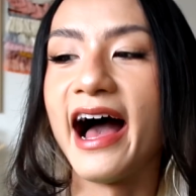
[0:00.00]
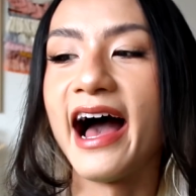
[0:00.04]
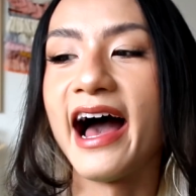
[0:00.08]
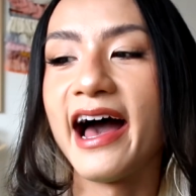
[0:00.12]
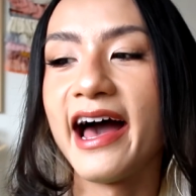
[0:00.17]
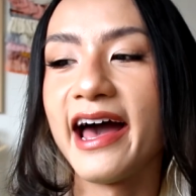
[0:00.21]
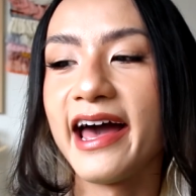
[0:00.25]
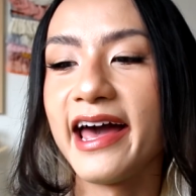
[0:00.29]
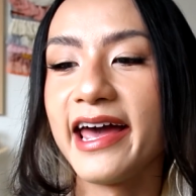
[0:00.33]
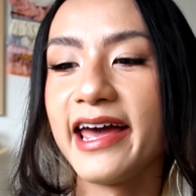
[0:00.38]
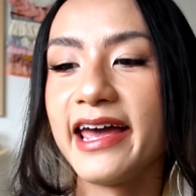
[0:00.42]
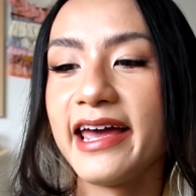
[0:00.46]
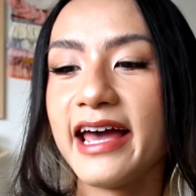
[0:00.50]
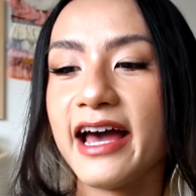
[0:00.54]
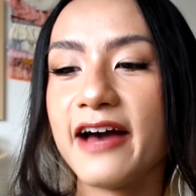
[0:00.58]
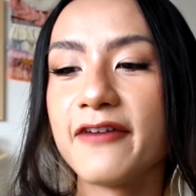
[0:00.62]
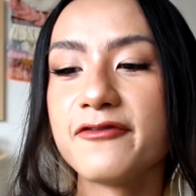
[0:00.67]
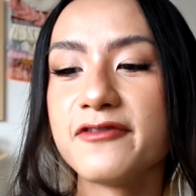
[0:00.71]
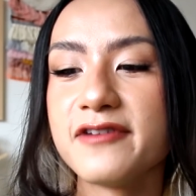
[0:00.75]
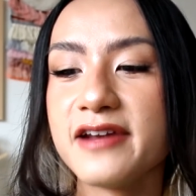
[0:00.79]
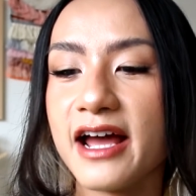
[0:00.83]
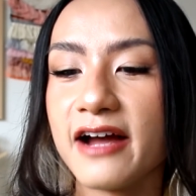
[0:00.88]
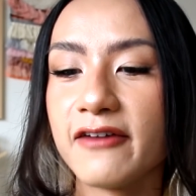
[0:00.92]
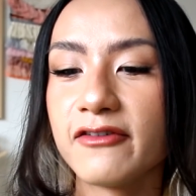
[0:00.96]
I
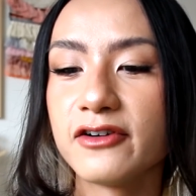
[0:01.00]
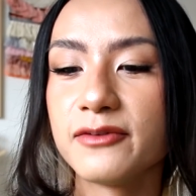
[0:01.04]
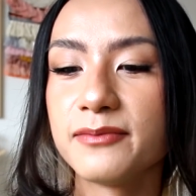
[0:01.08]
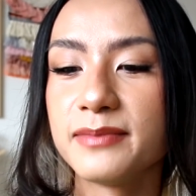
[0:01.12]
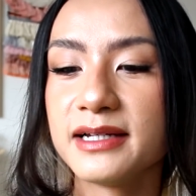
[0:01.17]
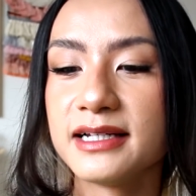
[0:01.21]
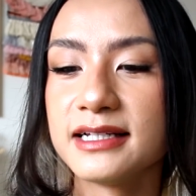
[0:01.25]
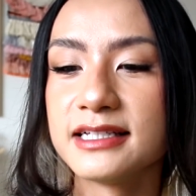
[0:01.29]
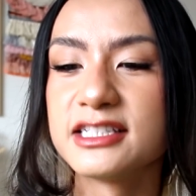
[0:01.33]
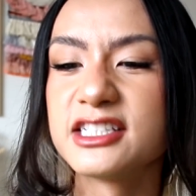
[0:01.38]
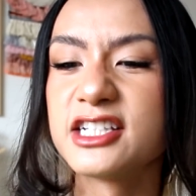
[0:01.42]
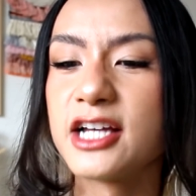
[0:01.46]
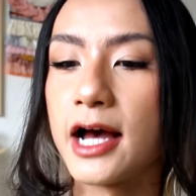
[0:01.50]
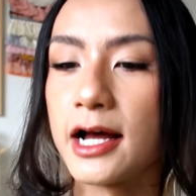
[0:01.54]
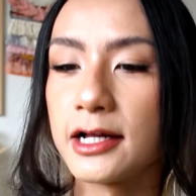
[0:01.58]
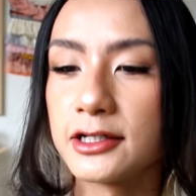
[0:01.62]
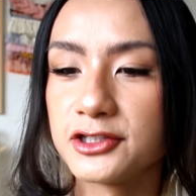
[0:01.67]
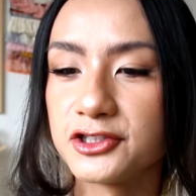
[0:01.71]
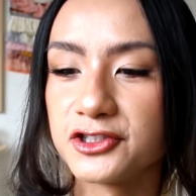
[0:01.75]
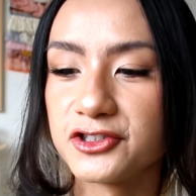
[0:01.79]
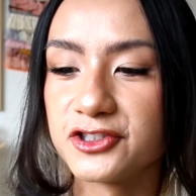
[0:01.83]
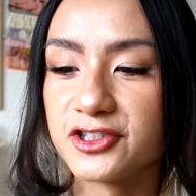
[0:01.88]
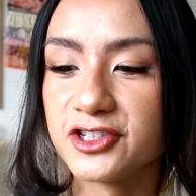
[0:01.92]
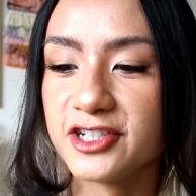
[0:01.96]
have never been
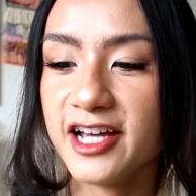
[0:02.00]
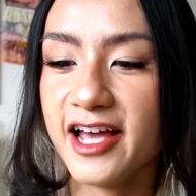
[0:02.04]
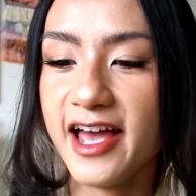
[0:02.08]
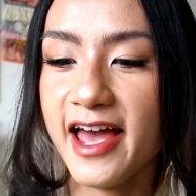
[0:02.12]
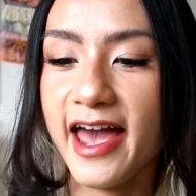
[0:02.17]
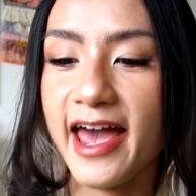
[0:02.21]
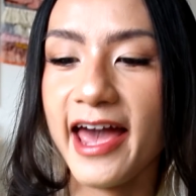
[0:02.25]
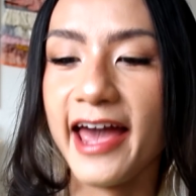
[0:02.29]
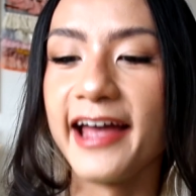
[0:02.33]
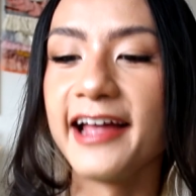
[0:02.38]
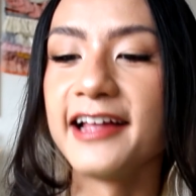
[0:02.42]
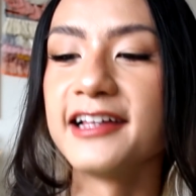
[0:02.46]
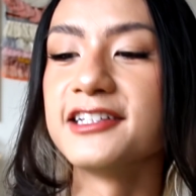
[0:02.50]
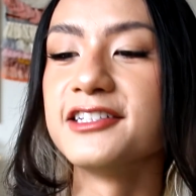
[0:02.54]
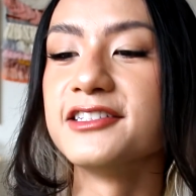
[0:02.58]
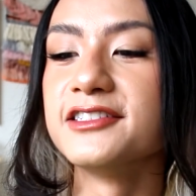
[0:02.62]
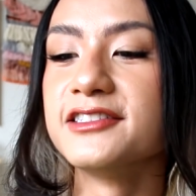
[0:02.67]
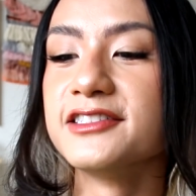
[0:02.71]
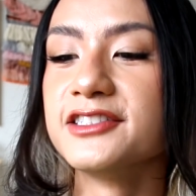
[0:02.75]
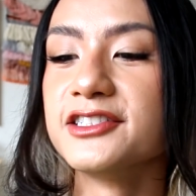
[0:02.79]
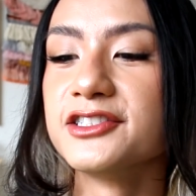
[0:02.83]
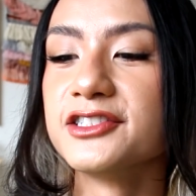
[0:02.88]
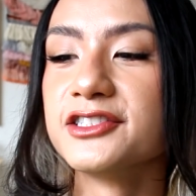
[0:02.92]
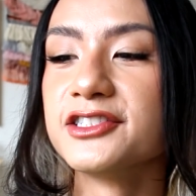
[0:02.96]
touched
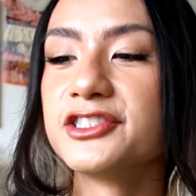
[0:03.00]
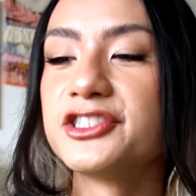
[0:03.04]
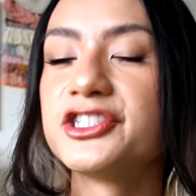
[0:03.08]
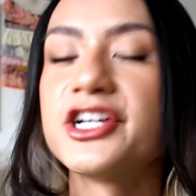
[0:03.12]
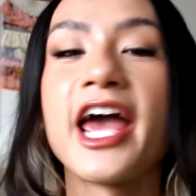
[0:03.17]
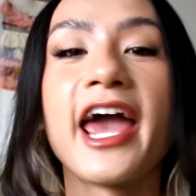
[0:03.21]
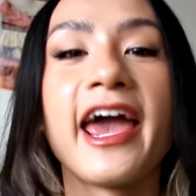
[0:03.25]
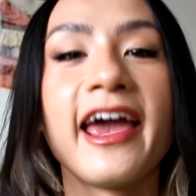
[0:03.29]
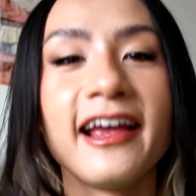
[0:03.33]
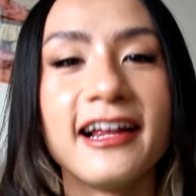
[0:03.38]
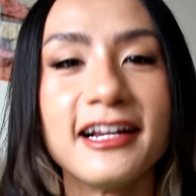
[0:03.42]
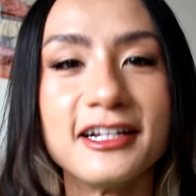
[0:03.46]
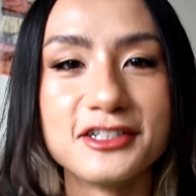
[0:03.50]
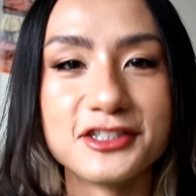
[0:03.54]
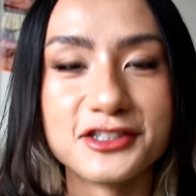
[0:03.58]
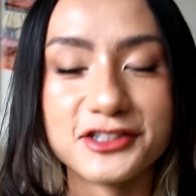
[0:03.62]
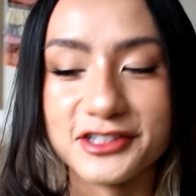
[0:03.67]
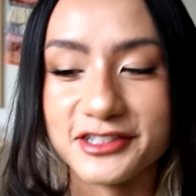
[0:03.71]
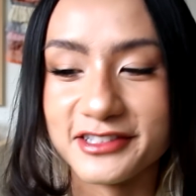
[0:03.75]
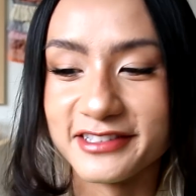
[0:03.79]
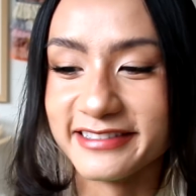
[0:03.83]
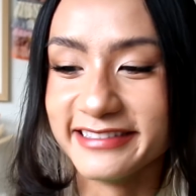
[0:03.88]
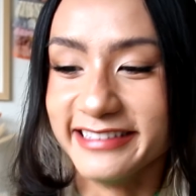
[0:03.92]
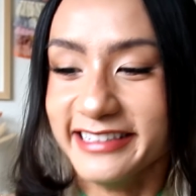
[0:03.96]
and
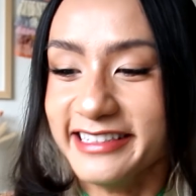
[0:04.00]
changed